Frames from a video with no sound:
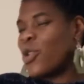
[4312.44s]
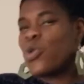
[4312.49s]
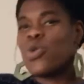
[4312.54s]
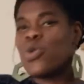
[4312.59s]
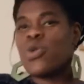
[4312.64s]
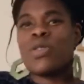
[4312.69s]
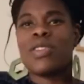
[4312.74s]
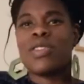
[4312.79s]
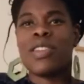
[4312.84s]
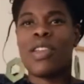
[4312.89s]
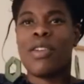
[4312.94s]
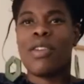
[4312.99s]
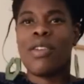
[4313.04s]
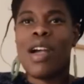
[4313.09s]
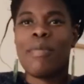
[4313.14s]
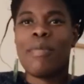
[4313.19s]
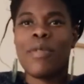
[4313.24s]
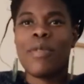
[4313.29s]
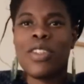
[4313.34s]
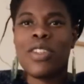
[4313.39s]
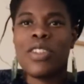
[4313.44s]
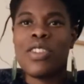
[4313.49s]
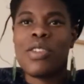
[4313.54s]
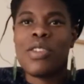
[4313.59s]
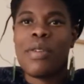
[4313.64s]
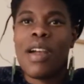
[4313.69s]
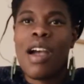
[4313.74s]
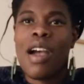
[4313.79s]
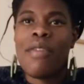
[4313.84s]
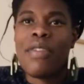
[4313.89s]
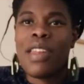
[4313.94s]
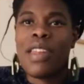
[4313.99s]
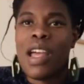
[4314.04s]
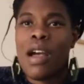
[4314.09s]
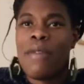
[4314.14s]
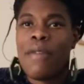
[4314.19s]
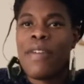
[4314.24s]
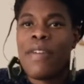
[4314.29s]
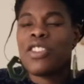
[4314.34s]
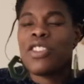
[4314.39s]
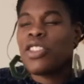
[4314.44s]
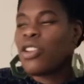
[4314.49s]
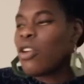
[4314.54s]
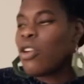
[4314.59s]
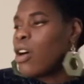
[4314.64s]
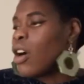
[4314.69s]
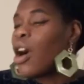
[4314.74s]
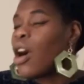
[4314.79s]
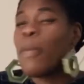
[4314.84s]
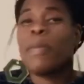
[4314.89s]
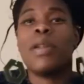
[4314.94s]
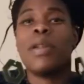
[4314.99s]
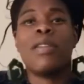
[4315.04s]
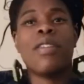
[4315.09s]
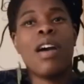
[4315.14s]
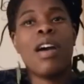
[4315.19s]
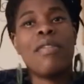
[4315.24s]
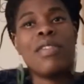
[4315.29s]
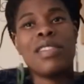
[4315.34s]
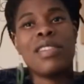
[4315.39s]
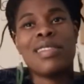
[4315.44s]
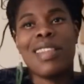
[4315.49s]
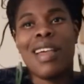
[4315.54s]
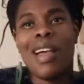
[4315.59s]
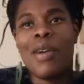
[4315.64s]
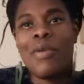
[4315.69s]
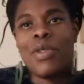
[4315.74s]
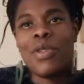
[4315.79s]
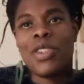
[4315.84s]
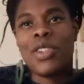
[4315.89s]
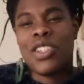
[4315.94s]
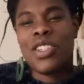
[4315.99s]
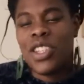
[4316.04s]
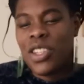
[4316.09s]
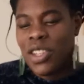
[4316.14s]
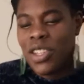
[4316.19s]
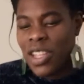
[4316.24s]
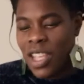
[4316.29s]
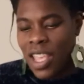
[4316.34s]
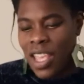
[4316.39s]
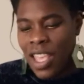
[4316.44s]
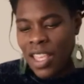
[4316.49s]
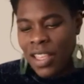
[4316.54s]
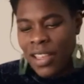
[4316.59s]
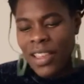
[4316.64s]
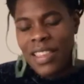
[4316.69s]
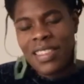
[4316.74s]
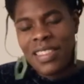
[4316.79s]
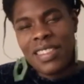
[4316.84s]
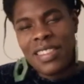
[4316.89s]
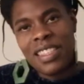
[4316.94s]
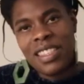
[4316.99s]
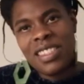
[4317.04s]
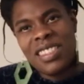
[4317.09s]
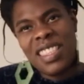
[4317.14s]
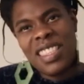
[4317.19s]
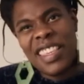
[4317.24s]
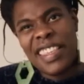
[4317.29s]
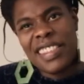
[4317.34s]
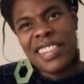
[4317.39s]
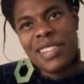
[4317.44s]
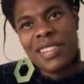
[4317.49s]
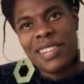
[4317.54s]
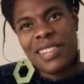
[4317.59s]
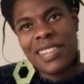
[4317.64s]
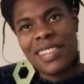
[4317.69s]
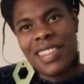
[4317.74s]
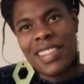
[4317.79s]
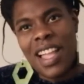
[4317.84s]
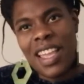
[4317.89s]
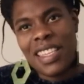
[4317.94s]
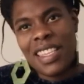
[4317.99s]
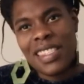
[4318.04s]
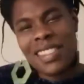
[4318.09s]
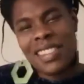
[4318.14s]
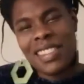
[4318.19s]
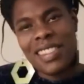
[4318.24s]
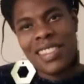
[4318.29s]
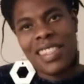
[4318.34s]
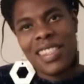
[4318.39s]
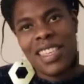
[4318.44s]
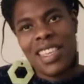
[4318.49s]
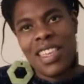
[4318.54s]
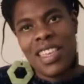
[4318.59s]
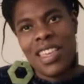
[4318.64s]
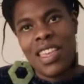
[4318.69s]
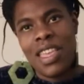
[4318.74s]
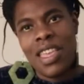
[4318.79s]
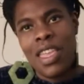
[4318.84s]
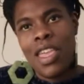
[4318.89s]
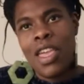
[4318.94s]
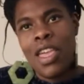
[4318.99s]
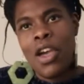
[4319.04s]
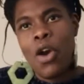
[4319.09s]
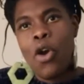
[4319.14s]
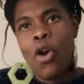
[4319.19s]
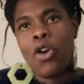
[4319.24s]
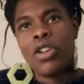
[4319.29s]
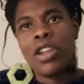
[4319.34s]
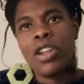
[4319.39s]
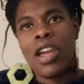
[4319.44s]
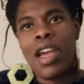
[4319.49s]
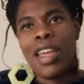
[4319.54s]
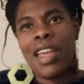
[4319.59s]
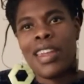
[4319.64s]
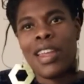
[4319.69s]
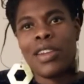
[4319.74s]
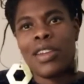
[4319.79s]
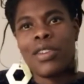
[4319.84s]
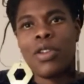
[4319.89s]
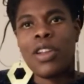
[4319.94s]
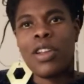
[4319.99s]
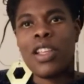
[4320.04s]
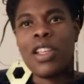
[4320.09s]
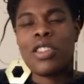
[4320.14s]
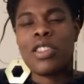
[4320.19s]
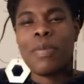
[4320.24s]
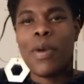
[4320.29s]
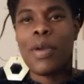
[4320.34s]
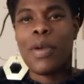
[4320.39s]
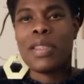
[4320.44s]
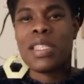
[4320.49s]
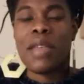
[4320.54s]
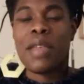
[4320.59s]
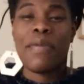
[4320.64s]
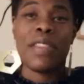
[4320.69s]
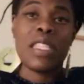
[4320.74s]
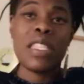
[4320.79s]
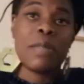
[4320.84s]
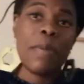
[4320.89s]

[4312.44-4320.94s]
Cool, so I'm going to do a cover now. I've actually got a couple of covers that I want to do because I just think it's nice to honour and acknowledge the poets that have